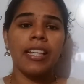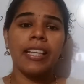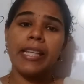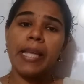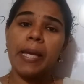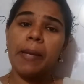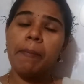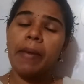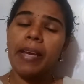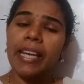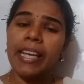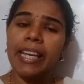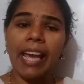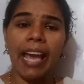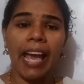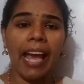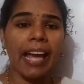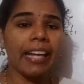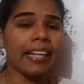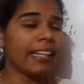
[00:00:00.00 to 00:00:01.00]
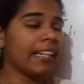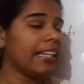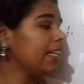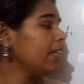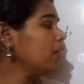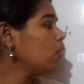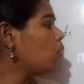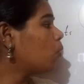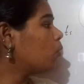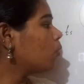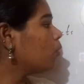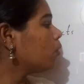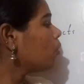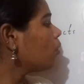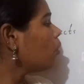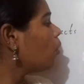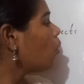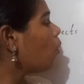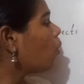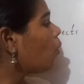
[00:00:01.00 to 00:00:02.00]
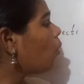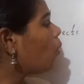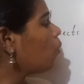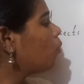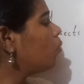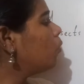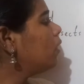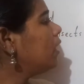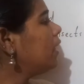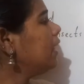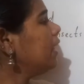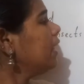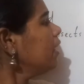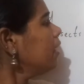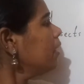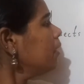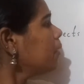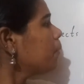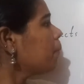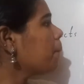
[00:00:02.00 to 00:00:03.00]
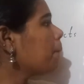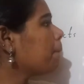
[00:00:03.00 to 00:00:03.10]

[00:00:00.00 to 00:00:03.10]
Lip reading: they may carry only